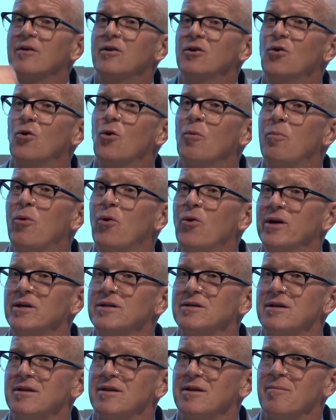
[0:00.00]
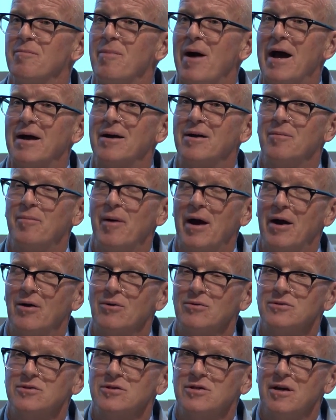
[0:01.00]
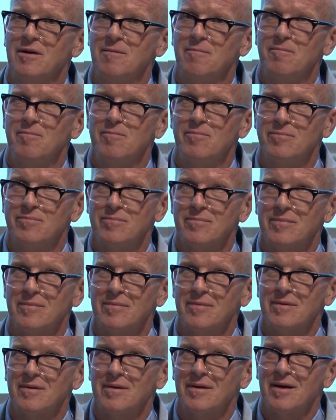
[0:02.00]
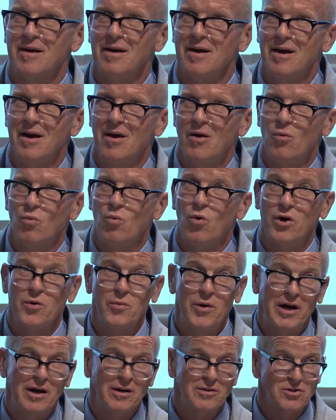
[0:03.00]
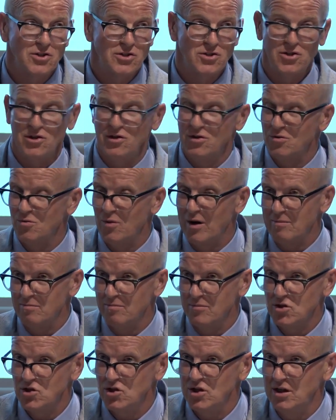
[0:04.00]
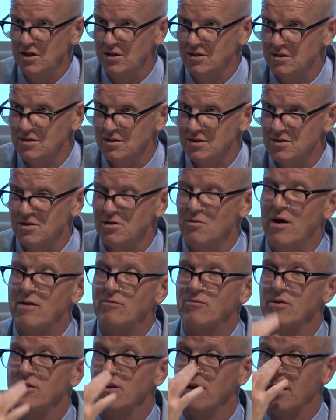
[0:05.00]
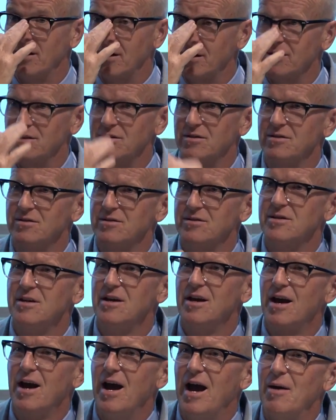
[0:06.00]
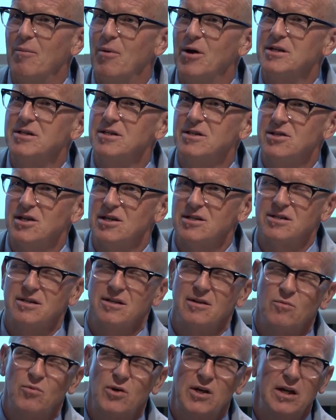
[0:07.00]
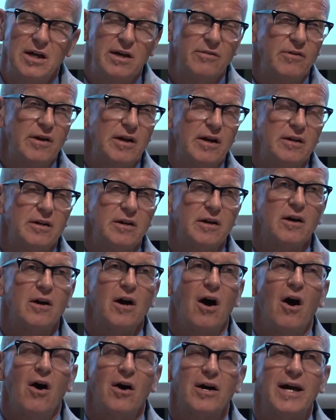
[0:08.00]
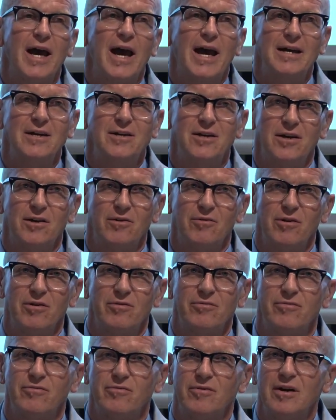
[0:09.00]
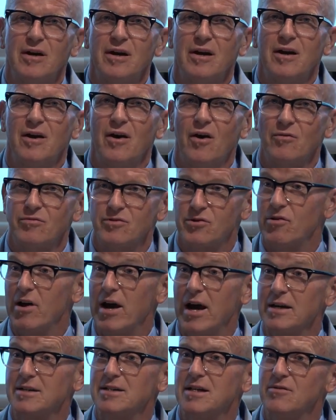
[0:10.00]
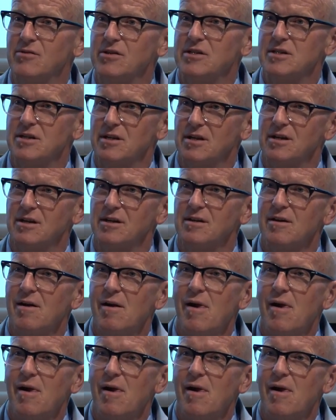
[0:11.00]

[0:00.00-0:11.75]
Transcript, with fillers: your point at the back about um, what are we going to do when machines do everything? And am I suggesting we live in an arcadia of, of creativity?